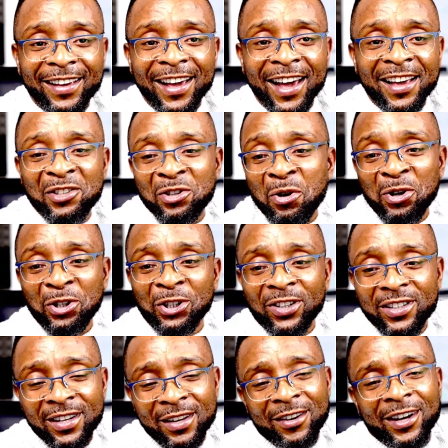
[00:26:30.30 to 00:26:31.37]
told you,
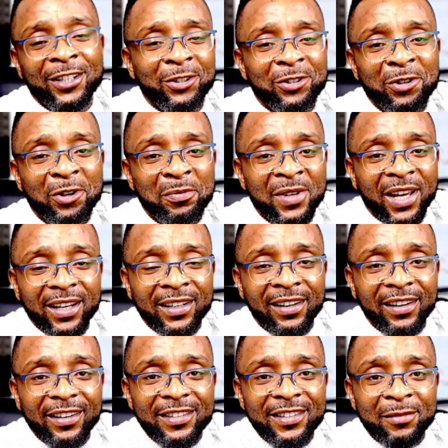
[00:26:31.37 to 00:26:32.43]
you told me I didn't
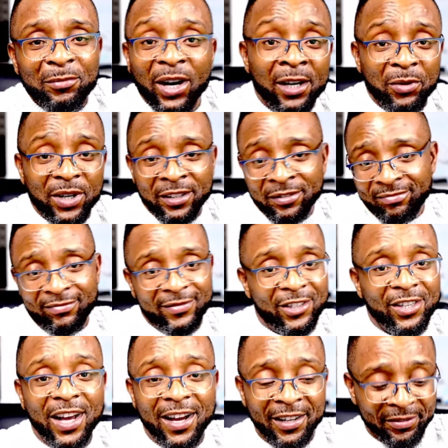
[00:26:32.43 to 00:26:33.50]
listen. But anyway,
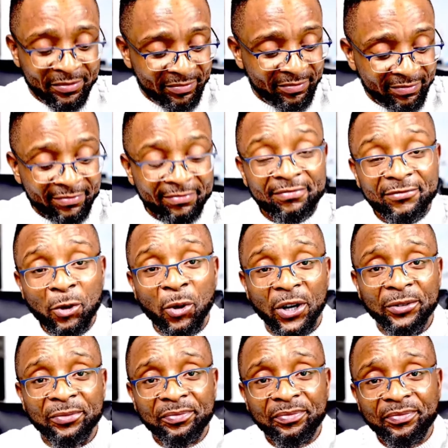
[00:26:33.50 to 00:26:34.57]
sir. Go
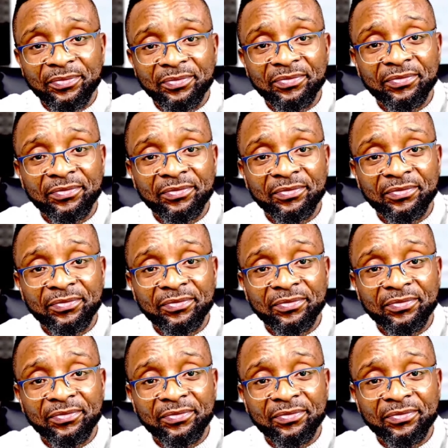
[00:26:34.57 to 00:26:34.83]
on.